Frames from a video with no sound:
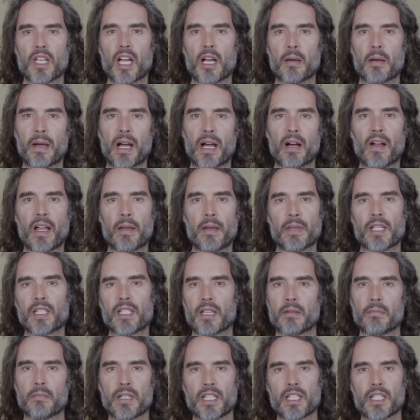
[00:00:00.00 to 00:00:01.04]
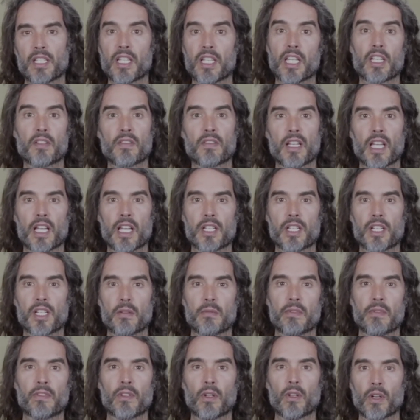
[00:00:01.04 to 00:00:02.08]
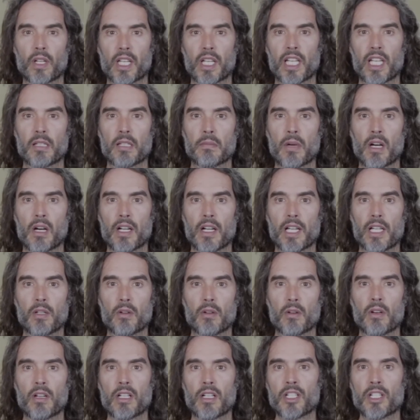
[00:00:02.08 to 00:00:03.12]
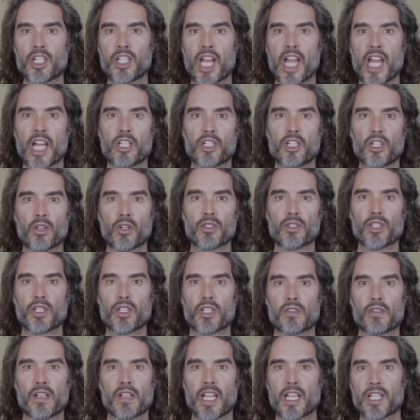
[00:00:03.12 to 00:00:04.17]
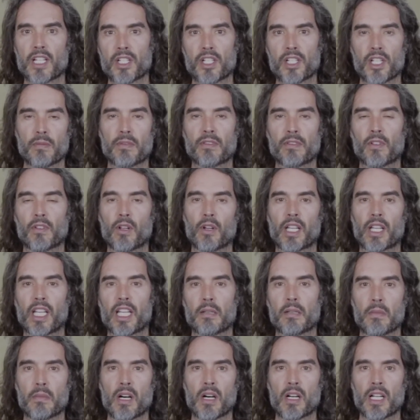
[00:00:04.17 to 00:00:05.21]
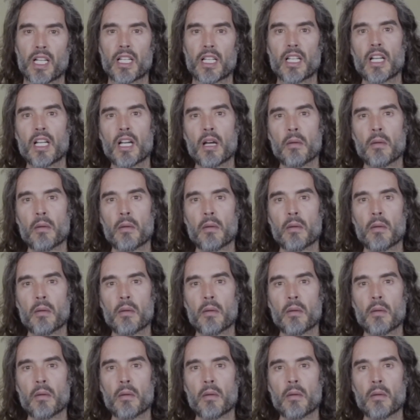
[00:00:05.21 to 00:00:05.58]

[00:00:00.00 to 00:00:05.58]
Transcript: about MSNBC's relationship with Lockheed Martin or Jeh Johnson's relationship with Lockheed Martin,